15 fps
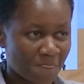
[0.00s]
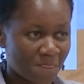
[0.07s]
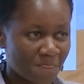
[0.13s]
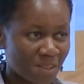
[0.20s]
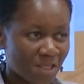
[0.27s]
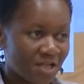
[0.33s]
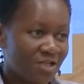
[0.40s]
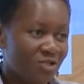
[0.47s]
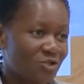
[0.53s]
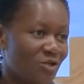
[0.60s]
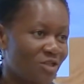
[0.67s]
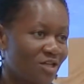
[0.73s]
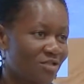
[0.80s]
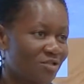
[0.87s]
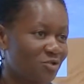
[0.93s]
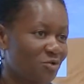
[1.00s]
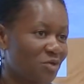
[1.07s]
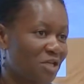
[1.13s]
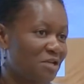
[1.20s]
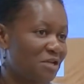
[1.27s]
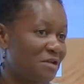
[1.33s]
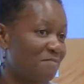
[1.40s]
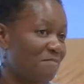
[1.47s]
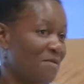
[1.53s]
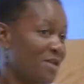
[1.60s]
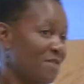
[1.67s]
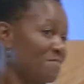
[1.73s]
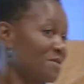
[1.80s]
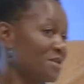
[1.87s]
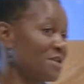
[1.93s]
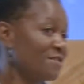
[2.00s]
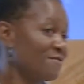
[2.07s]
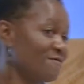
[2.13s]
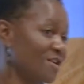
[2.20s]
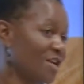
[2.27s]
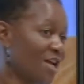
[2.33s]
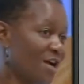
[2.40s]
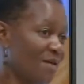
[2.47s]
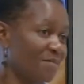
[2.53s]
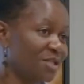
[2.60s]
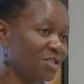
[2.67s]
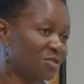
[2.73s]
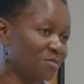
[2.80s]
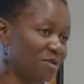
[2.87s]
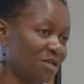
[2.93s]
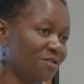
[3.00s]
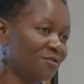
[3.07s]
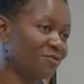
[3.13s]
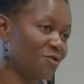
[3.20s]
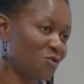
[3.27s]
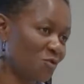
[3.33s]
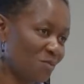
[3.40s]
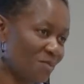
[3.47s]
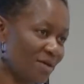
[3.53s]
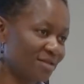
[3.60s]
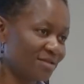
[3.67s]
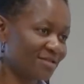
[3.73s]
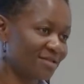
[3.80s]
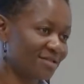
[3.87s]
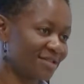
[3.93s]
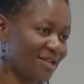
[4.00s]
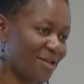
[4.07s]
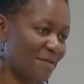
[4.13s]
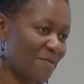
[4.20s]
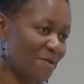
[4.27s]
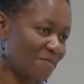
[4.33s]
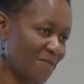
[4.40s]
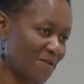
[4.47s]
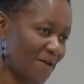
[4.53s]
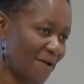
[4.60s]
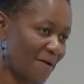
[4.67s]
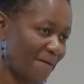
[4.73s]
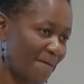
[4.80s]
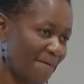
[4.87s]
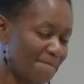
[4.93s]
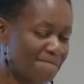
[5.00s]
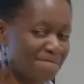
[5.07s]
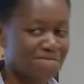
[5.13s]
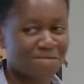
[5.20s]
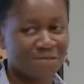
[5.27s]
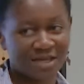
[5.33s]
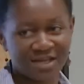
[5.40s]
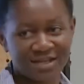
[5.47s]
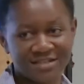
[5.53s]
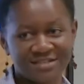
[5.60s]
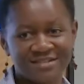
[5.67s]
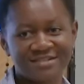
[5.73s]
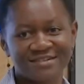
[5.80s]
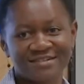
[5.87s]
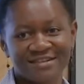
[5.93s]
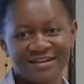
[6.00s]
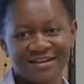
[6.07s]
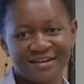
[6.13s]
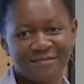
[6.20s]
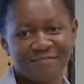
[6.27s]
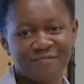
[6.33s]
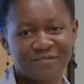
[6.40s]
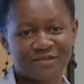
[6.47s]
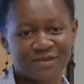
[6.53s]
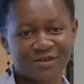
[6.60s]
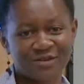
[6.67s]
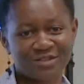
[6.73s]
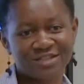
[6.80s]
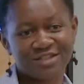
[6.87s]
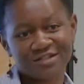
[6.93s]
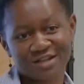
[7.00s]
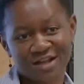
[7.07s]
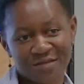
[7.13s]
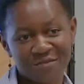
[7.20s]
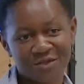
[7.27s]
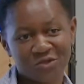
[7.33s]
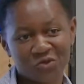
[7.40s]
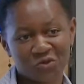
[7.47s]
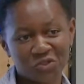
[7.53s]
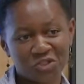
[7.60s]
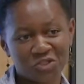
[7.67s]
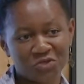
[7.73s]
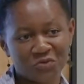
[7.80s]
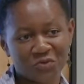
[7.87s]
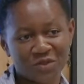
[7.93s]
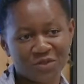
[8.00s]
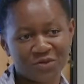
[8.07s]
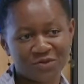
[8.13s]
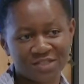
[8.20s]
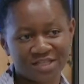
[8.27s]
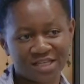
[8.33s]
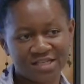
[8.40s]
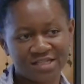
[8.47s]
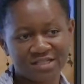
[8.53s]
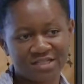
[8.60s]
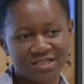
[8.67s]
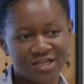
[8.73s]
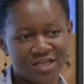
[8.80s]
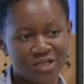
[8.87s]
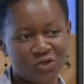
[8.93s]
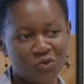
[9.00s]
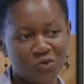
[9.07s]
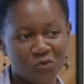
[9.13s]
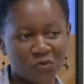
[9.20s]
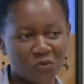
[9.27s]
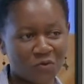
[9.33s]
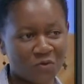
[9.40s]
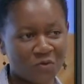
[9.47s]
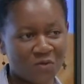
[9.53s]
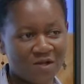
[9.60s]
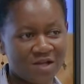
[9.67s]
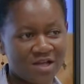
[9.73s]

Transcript: Hmm? So that you can maybe even come and spend a few months in Namibia and uh, still come and continue with your studies here in Turku.